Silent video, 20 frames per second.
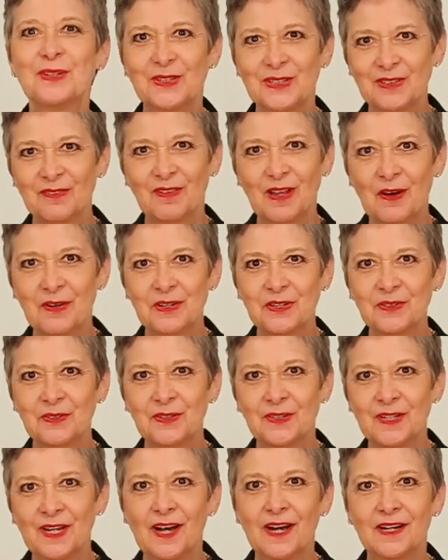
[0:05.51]
to the
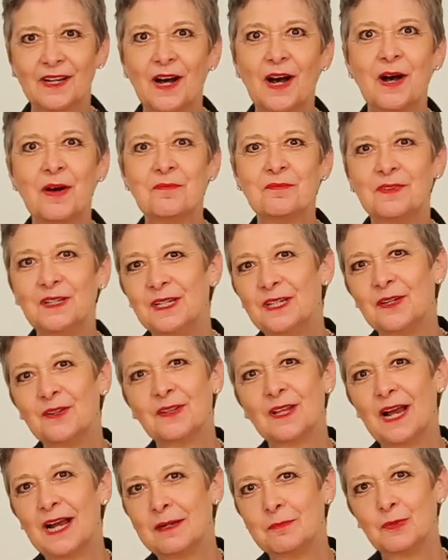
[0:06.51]
flowerschool.com video
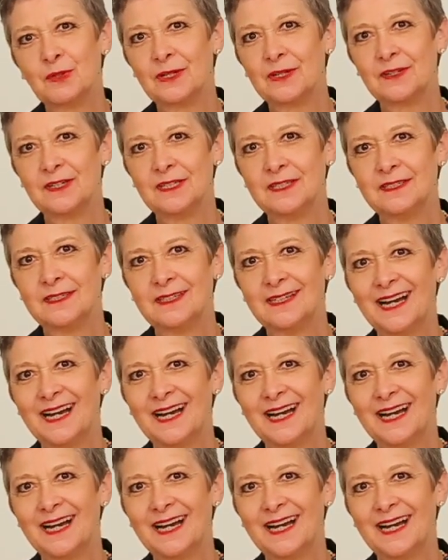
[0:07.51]
library.